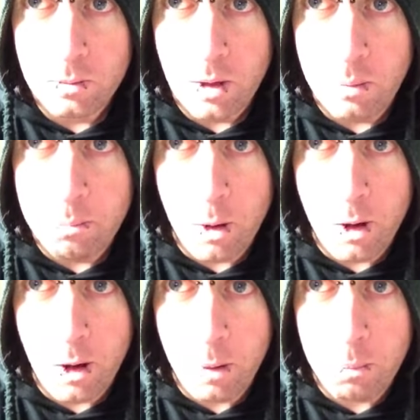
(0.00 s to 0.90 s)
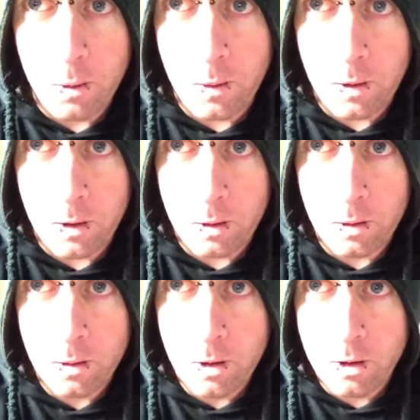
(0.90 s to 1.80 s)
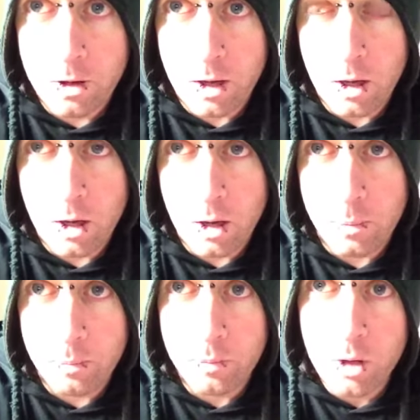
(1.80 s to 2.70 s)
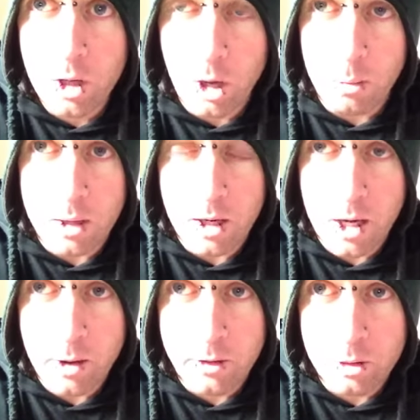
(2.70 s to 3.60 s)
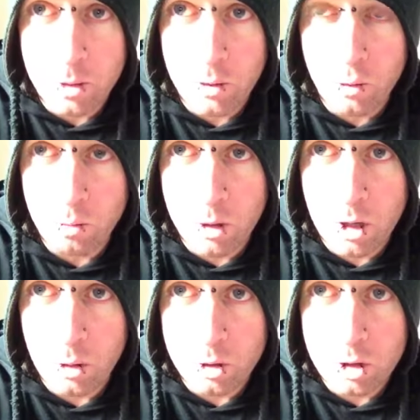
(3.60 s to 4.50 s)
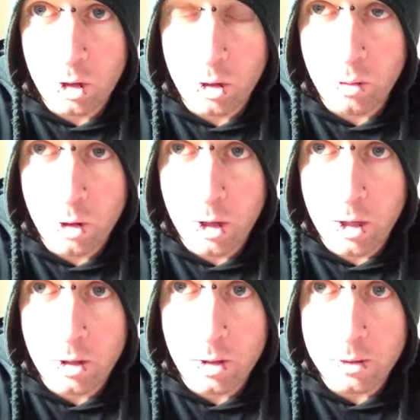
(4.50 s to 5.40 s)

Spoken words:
In my opinion, I think coming in now after my little cycle ride,